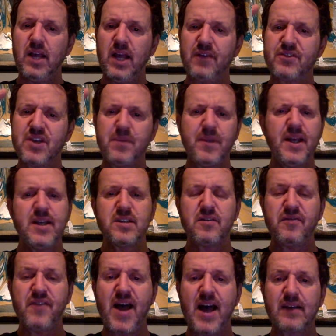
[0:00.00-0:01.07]
If something is a
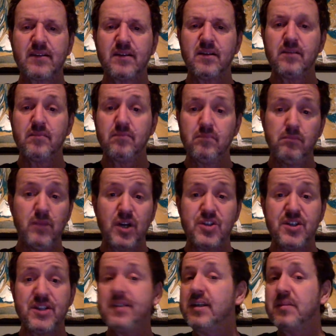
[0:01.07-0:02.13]
fact,
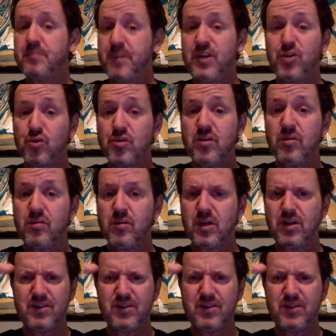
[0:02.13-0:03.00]
mustn't it be true?